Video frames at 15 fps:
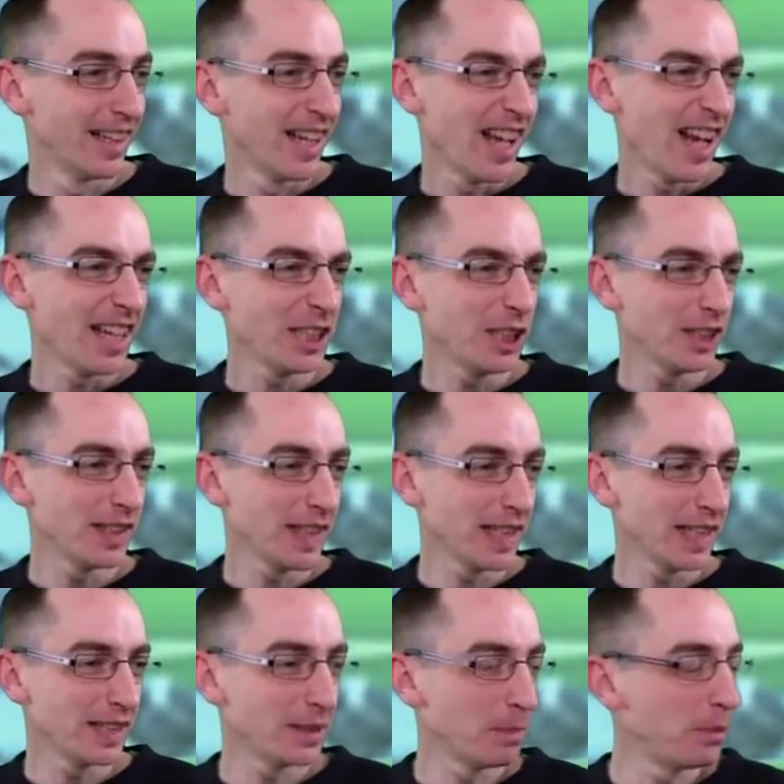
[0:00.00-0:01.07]
I just think
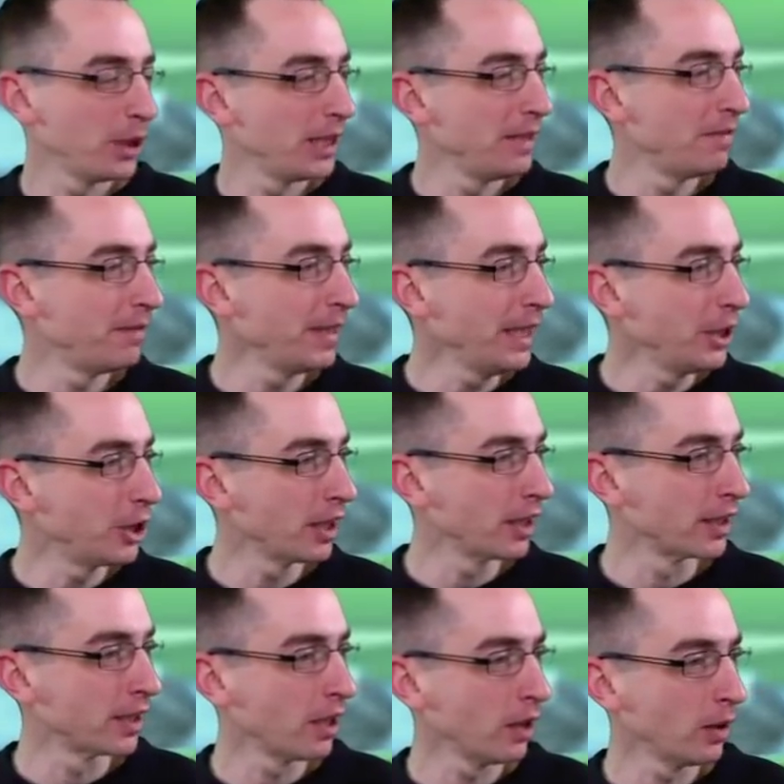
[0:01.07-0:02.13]
it's a pretty featureless
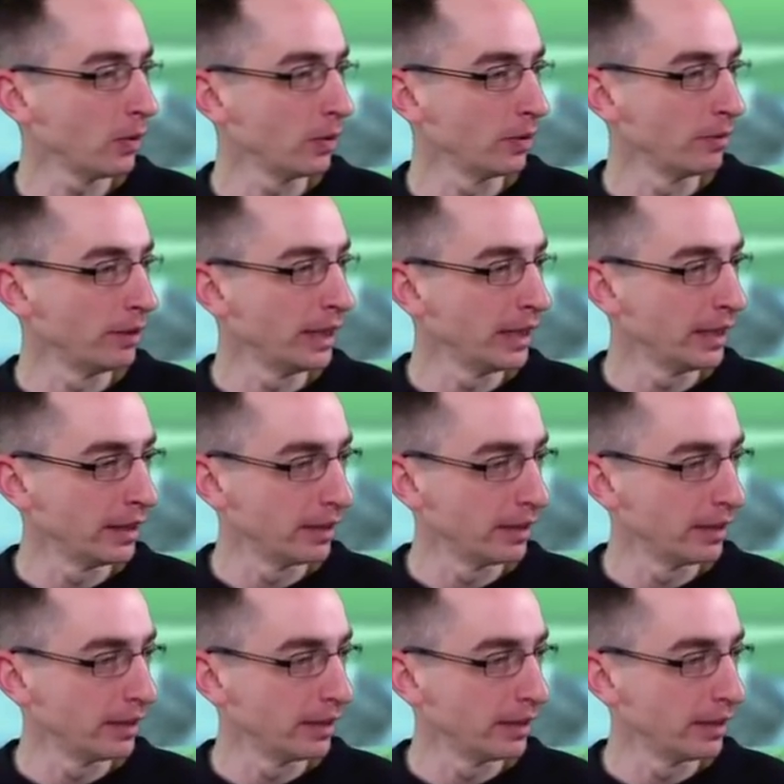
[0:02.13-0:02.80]
hole, really.